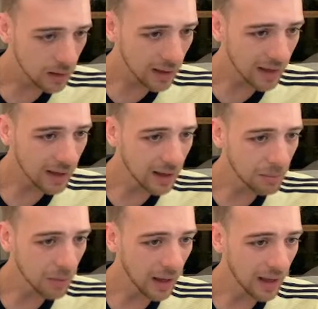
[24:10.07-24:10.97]

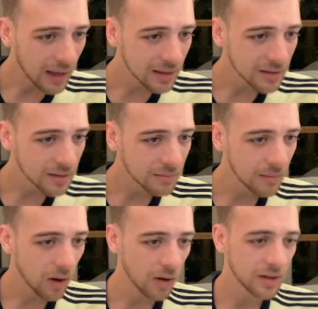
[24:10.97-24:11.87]
And
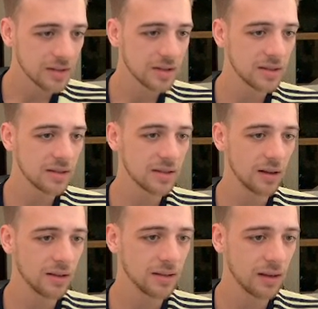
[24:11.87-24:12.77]
Hawkinson as a
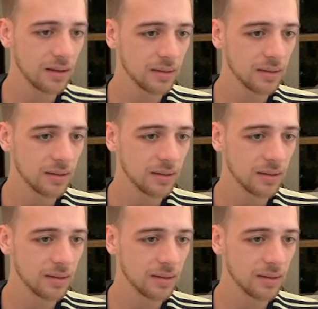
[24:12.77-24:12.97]
starter.